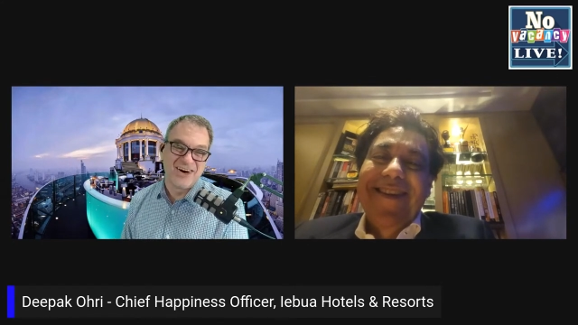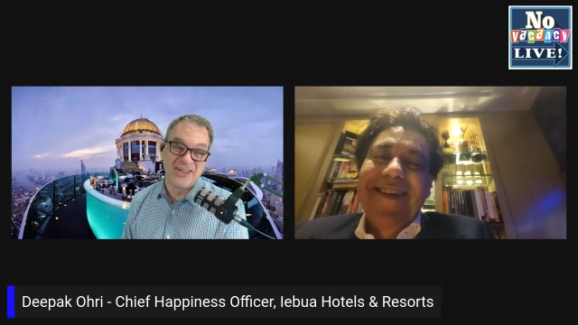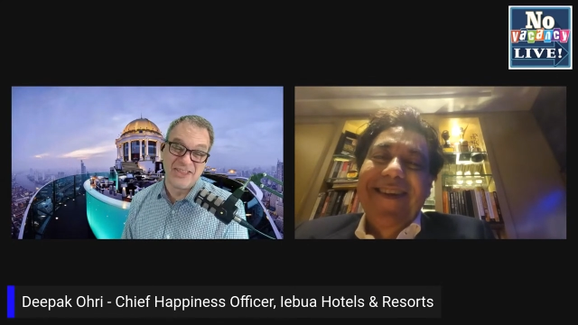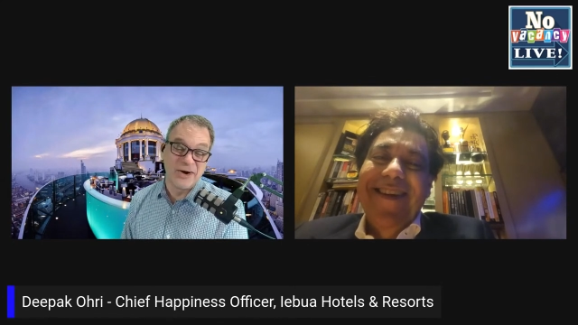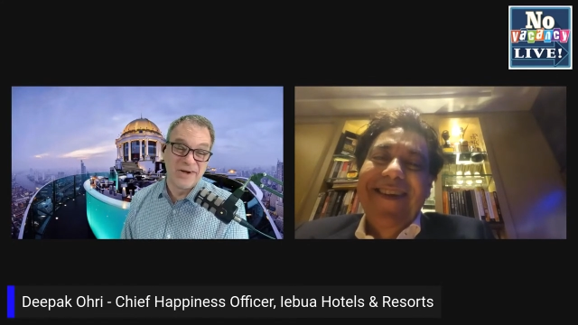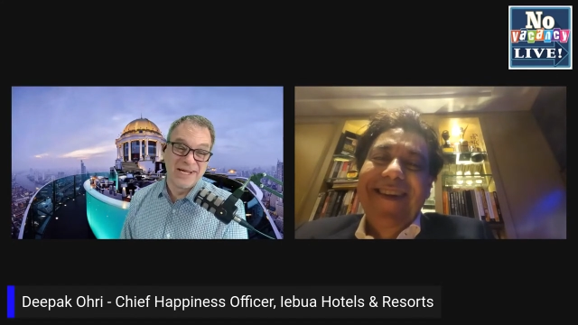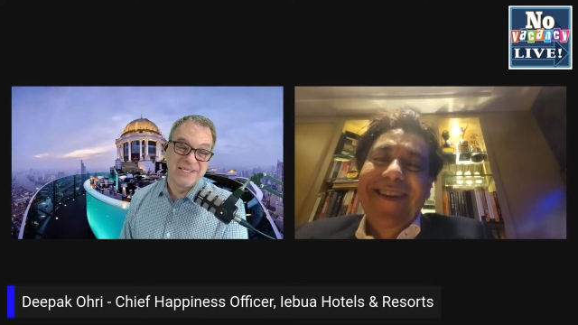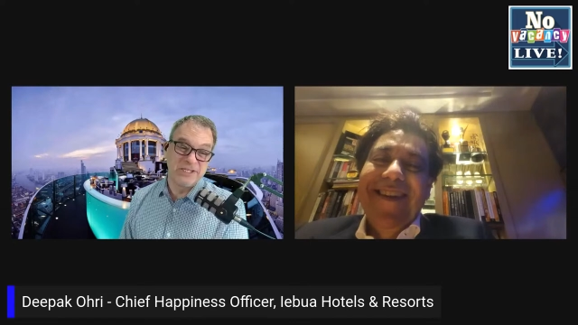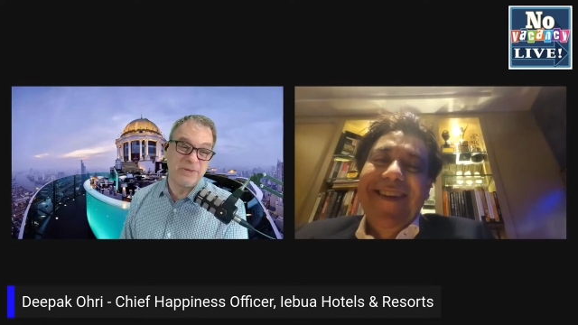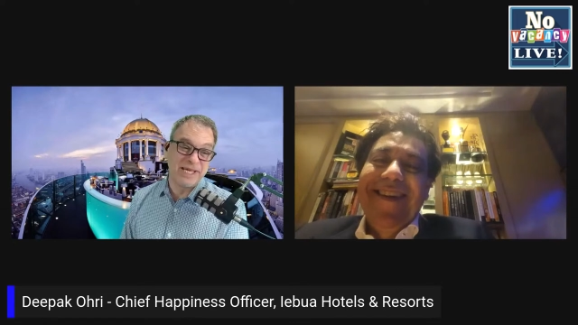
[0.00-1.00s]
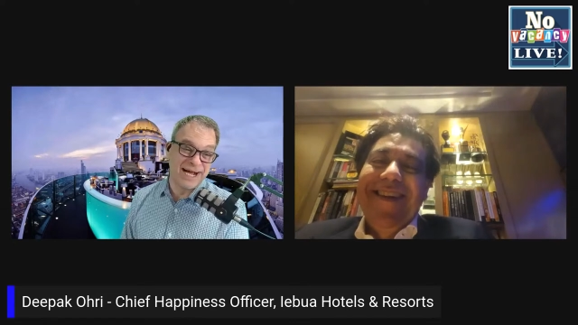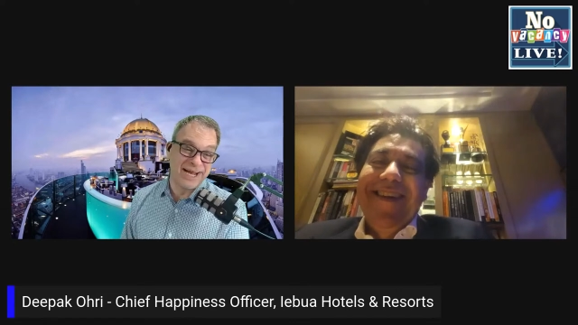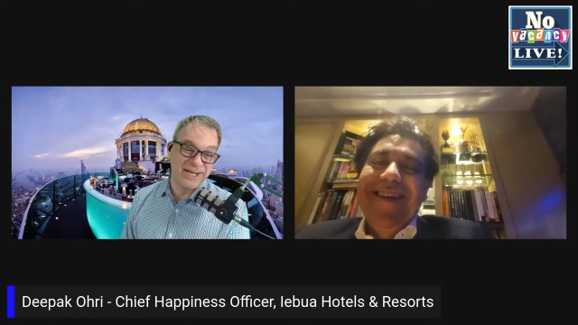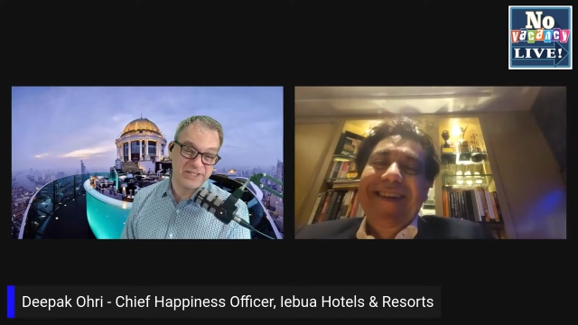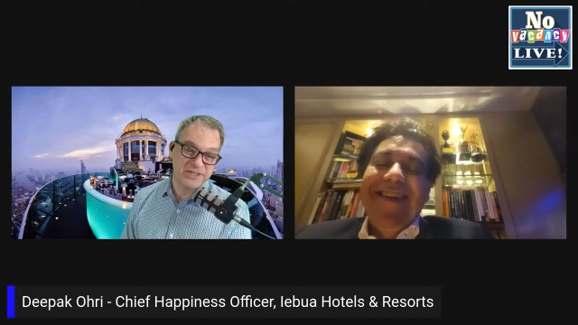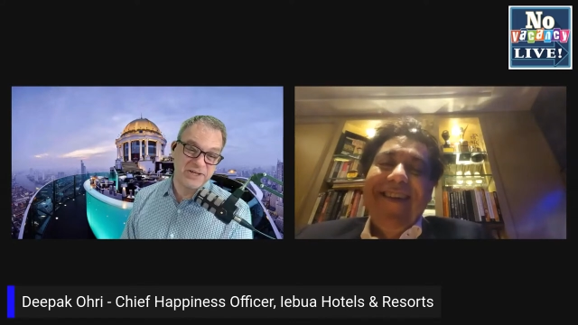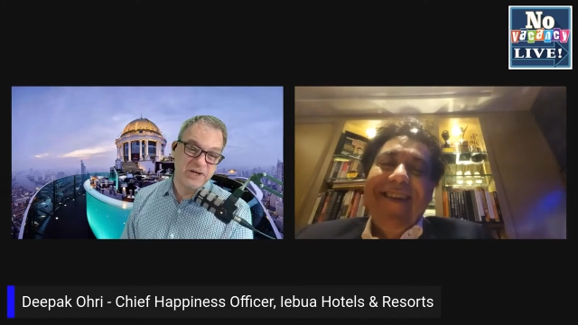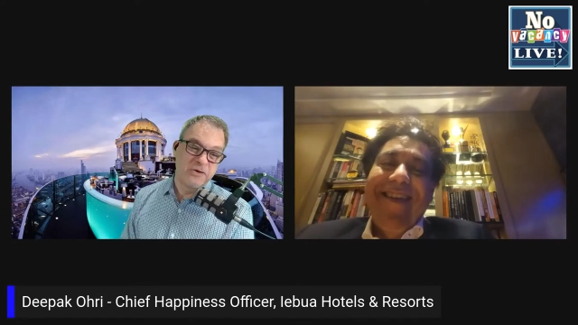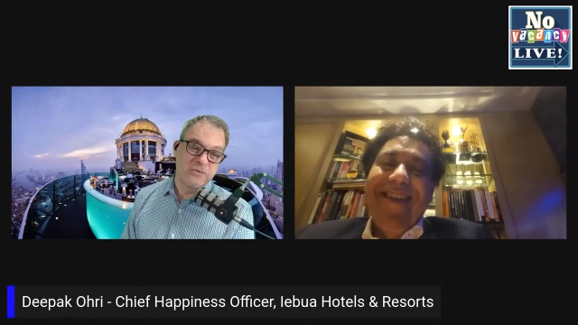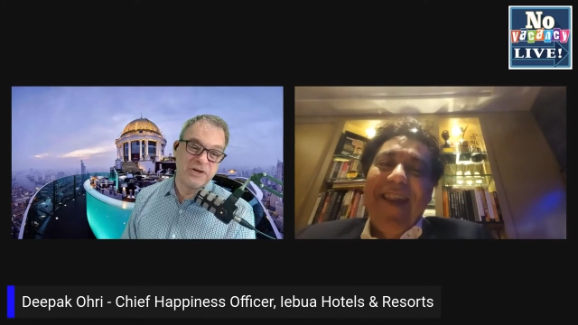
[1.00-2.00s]
Speaker 1: Although, to be honest,
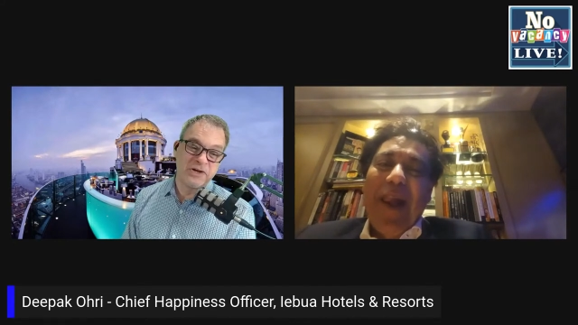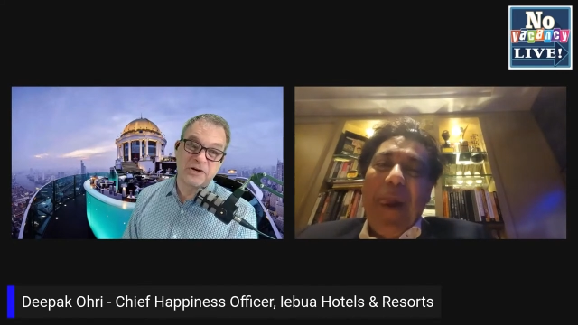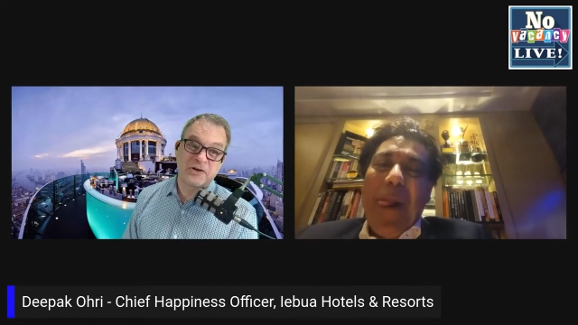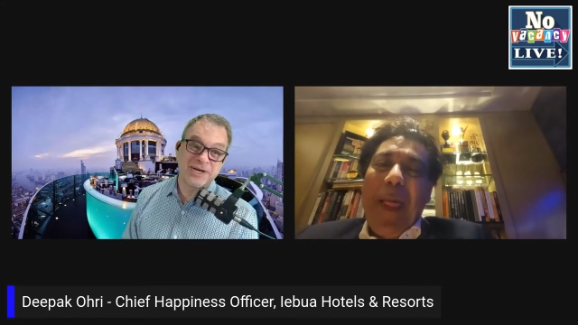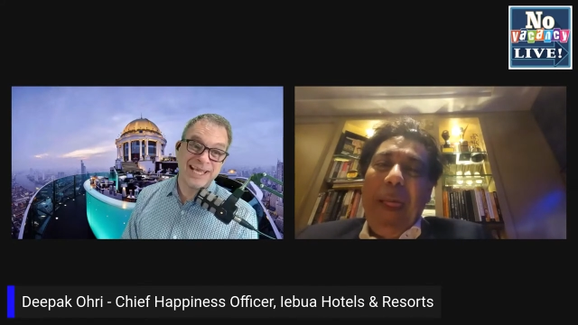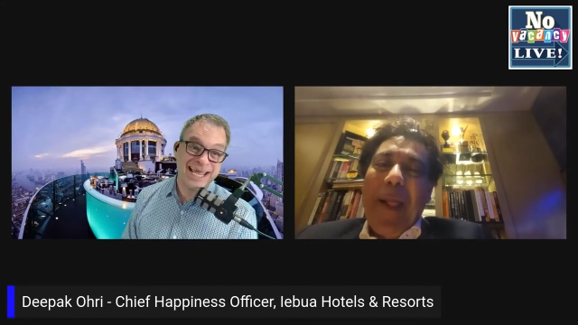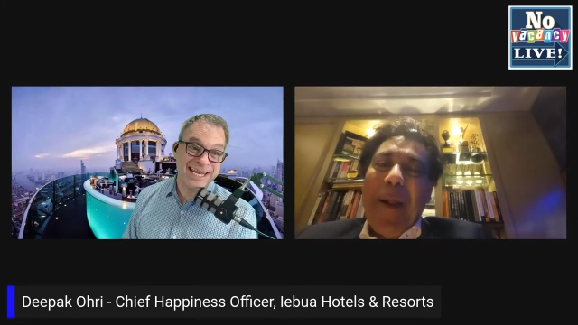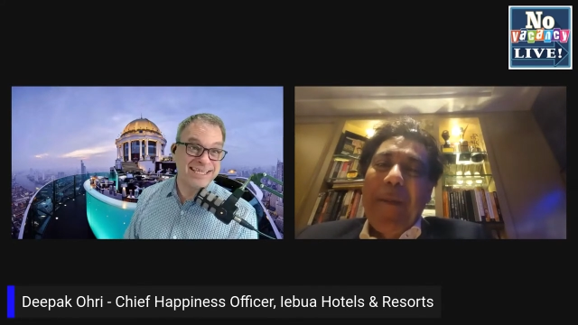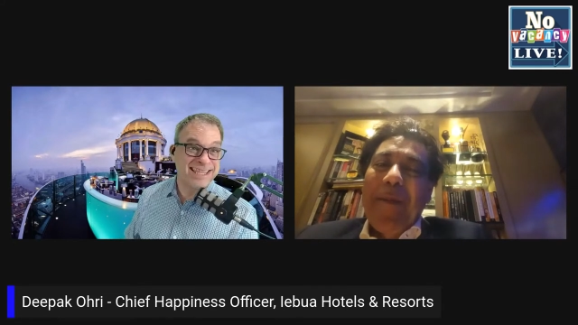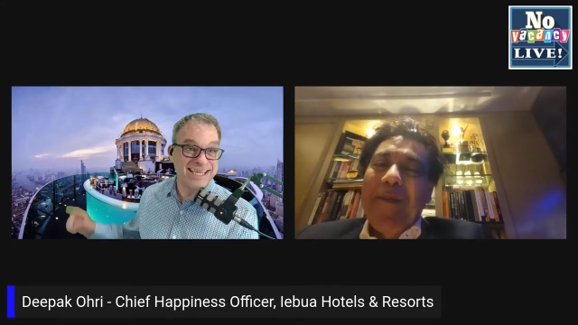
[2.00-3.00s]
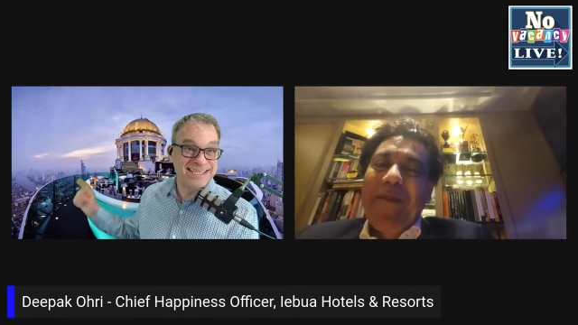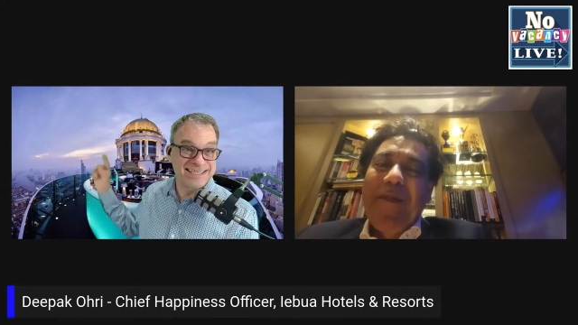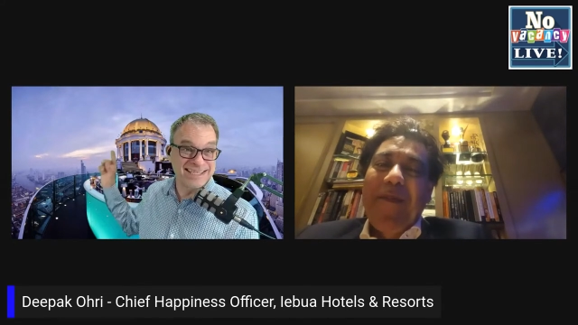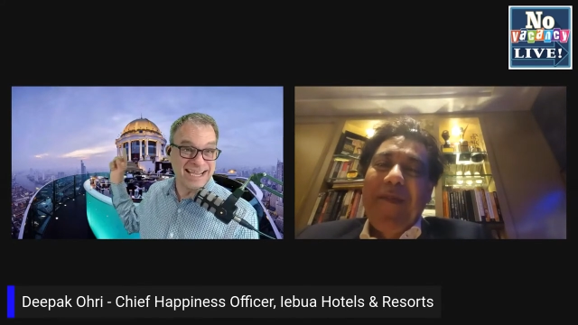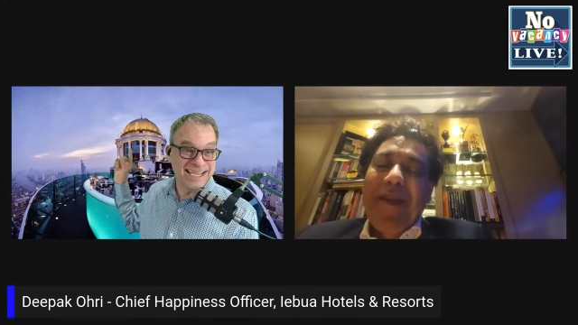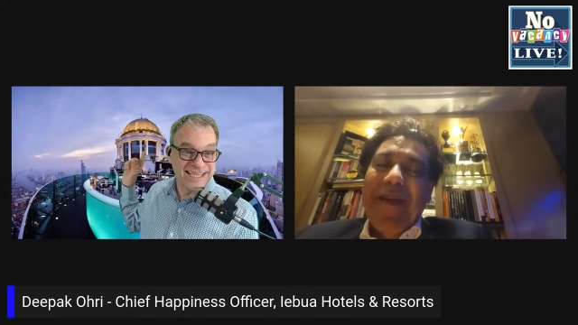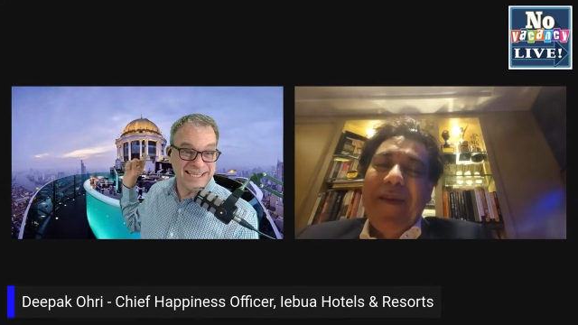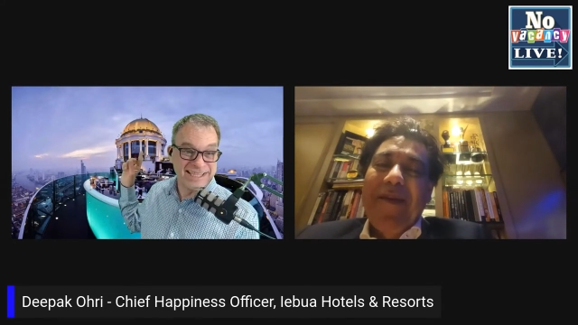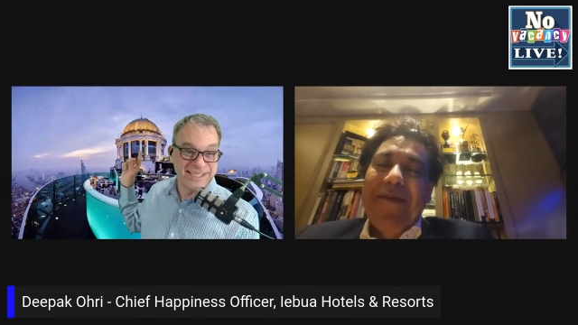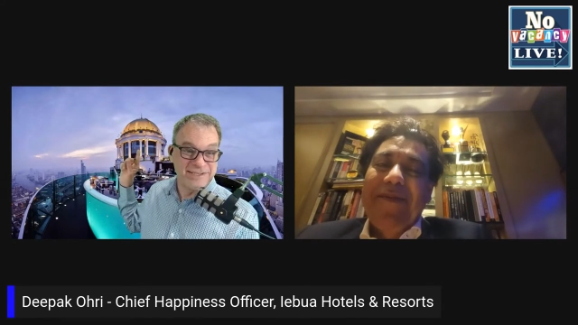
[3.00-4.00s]
when you're creating things like
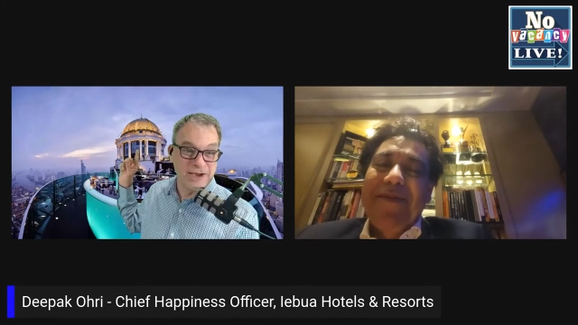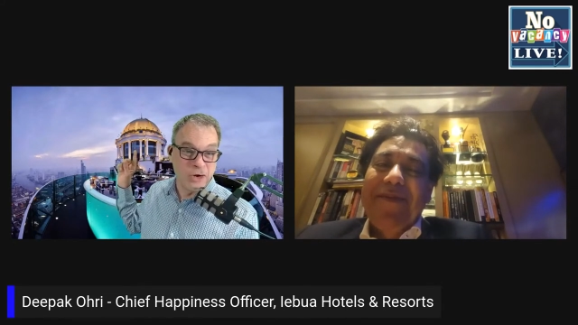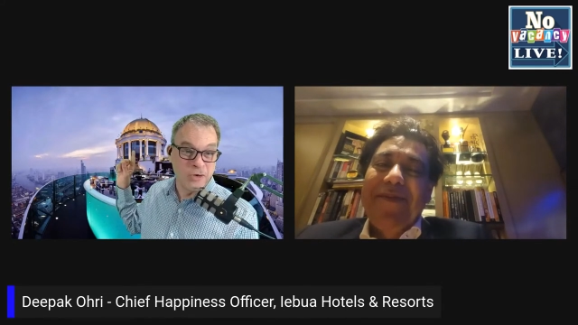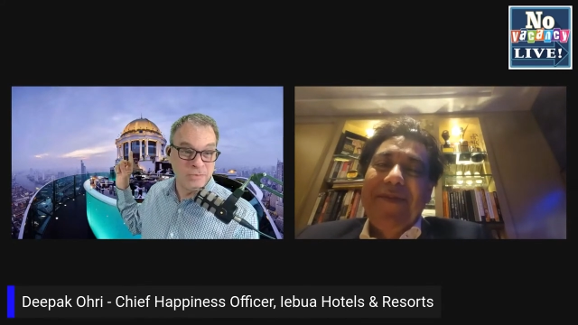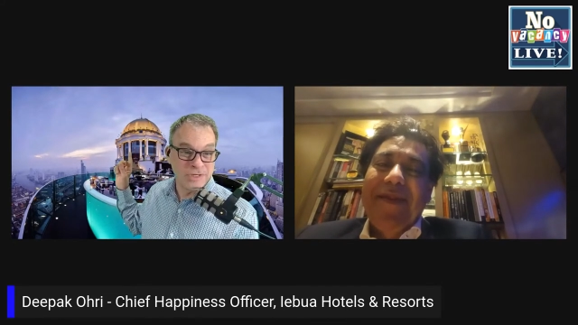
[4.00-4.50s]
the the dome,